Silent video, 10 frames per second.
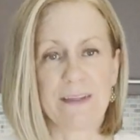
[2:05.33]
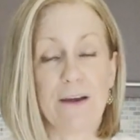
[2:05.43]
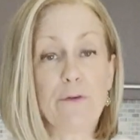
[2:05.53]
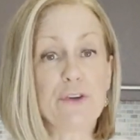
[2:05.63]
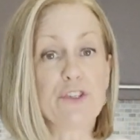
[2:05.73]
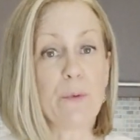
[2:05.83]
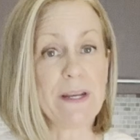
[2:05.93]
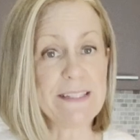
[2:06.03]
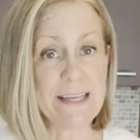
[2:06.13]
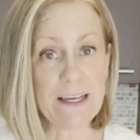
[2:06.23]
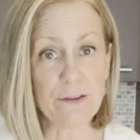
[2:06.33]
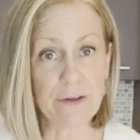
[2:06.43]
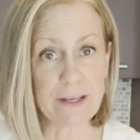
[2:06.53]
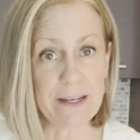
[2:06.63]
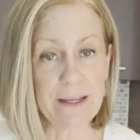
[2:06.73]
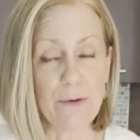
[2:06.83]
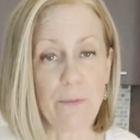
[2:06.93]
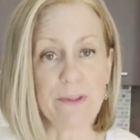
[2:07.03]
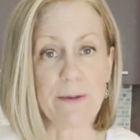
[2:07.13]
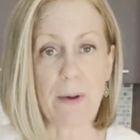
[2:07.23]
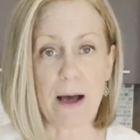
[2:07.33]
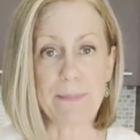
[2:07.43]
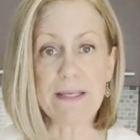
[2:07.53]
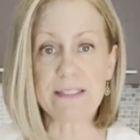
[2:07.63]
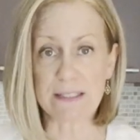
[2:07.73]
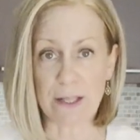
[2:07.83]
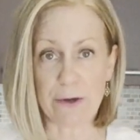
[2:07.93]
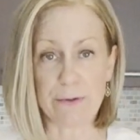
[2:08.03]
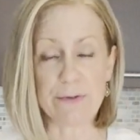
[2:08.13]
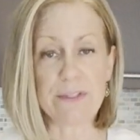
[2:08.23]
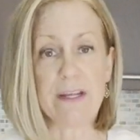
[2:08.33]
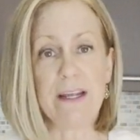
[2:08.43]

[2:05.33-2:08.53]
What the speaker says: Of course, you want to take a look at it when the popping slows,